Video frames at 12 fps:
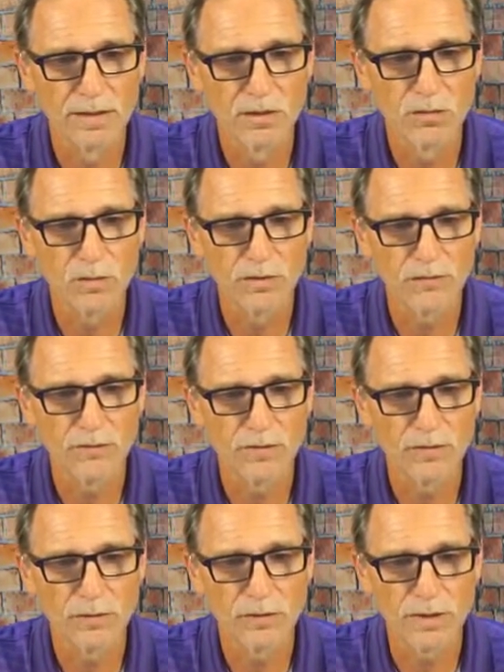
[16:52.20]
with
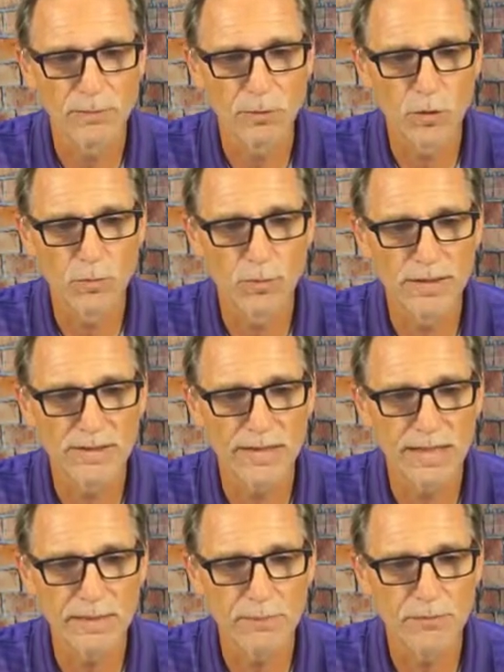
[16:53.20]
the appropriate
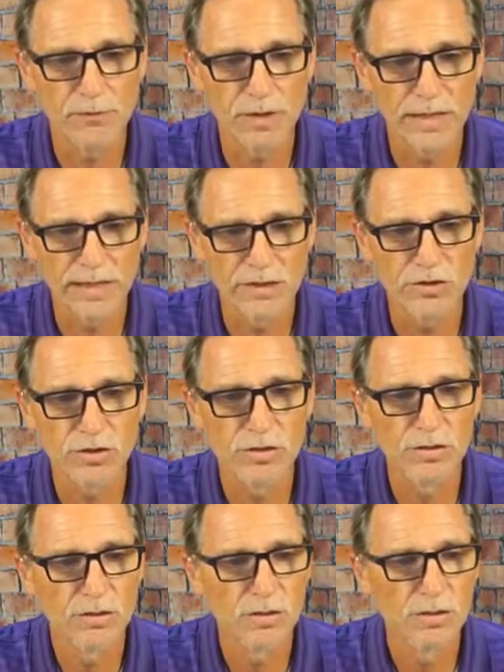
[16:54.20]
type for each
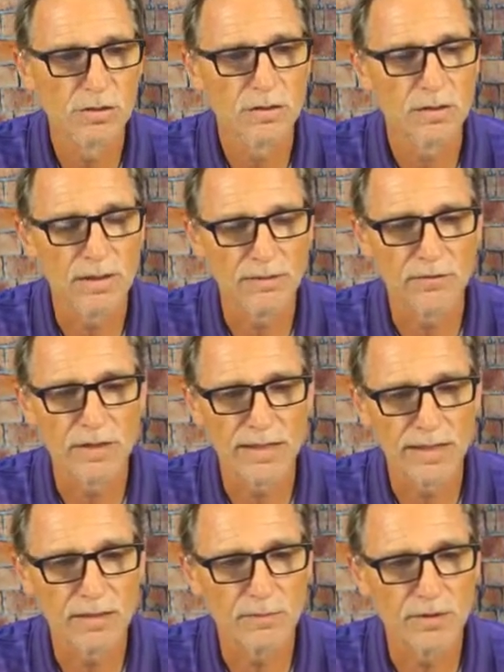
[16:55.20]
of the
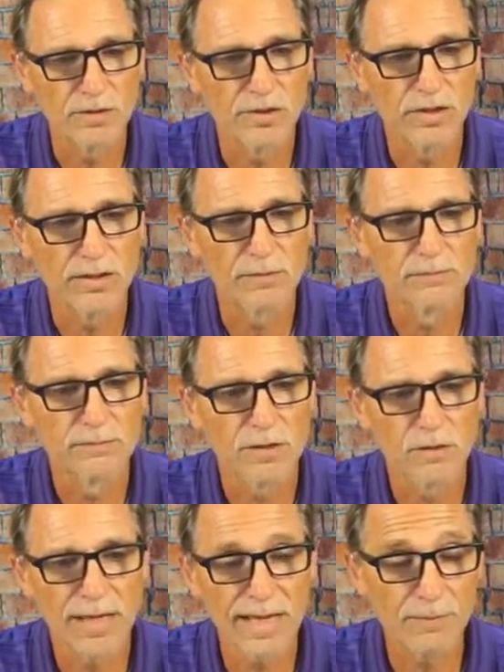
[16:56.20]
elements here.
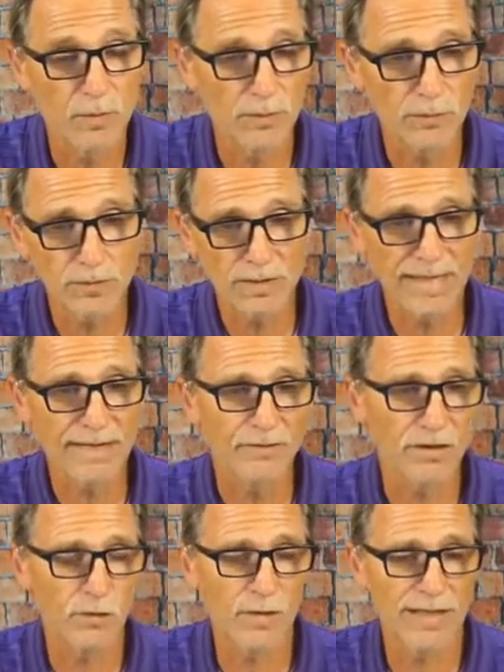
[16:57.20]
Okay, but we really
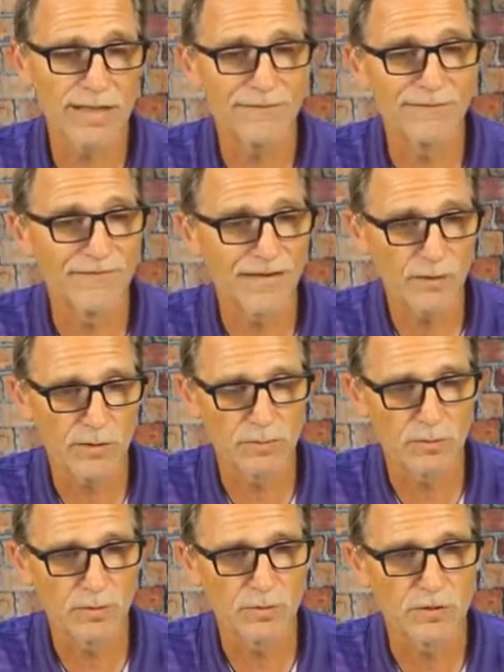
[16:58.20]
haven't created a
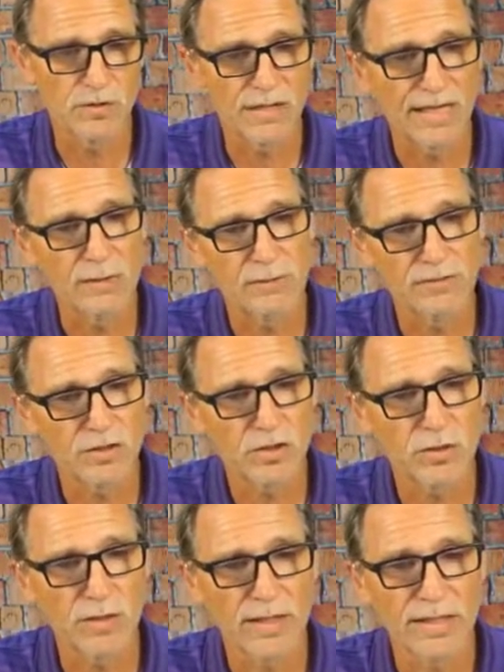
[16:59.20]
variable per se. We've just
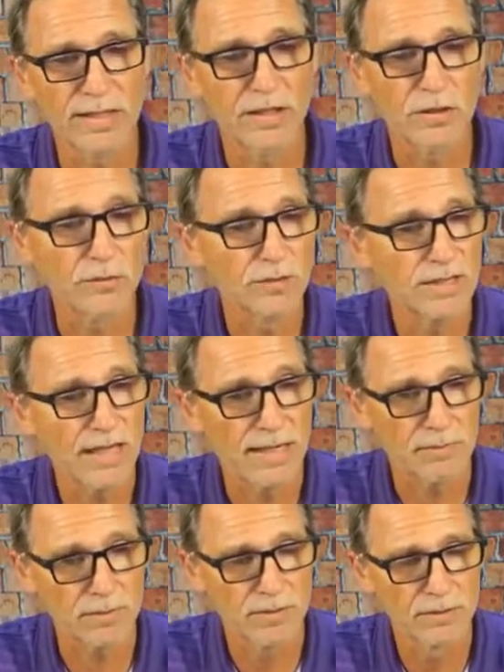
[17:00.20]
created a new
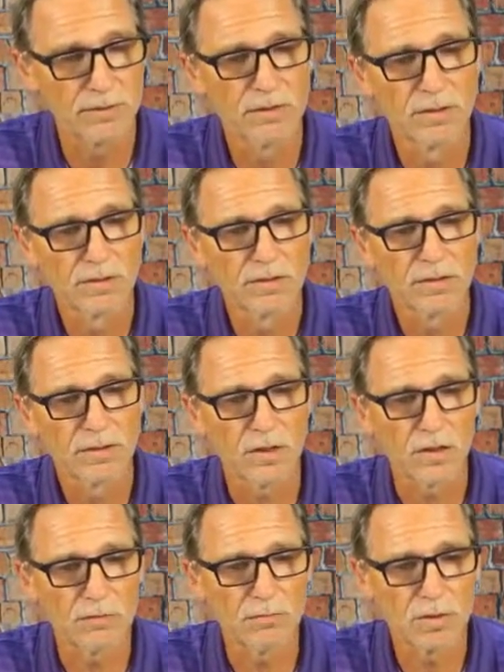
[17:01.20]
type
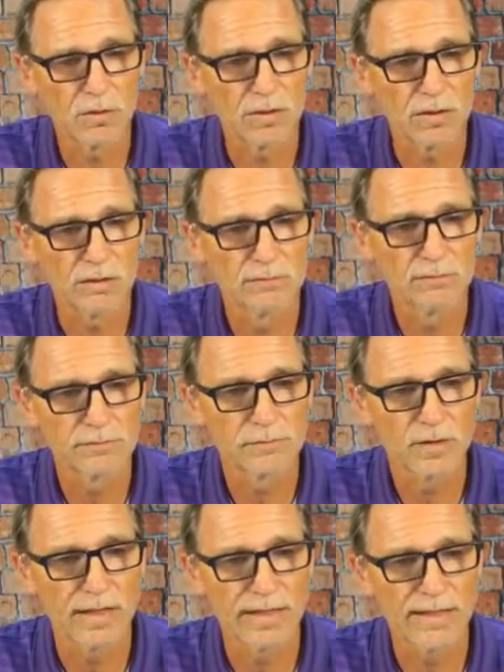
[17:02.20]
called motor.
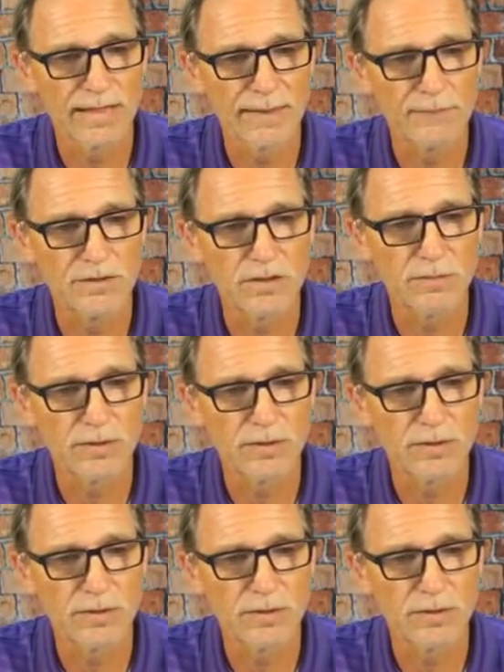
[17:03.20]
Okay, and it happens to be a